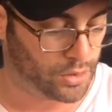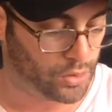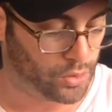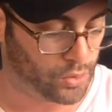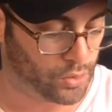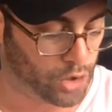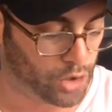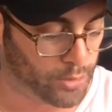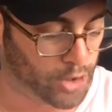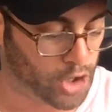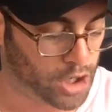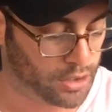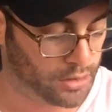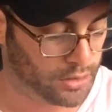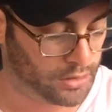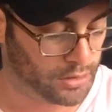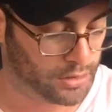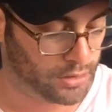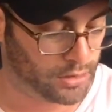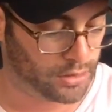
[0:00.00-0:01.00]
Walmart
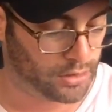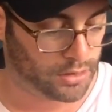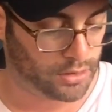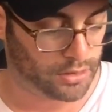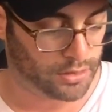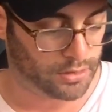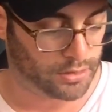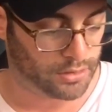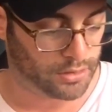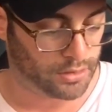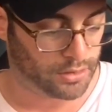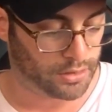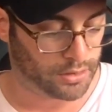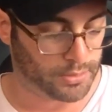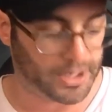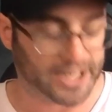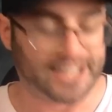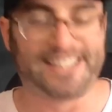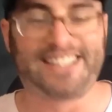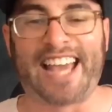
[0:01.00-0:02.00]

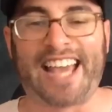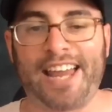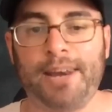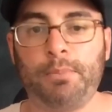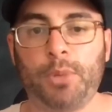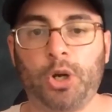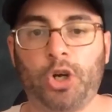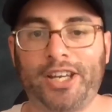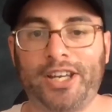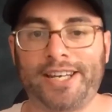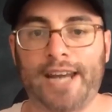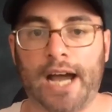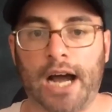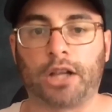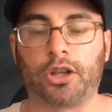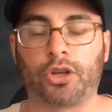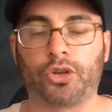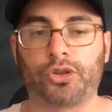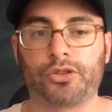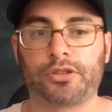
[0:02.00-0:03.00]
made $10 billion
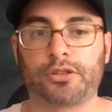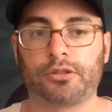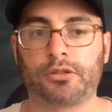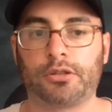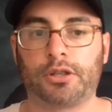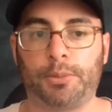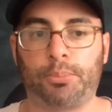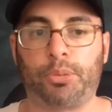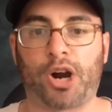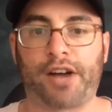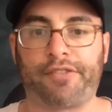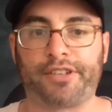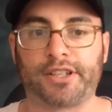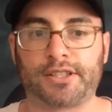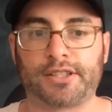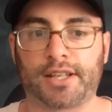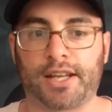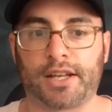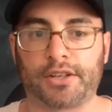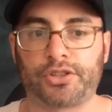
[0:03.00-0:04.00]
in
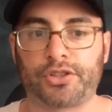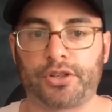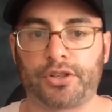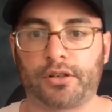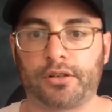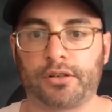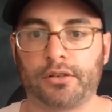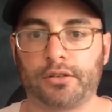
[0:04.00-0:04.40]
profits last year.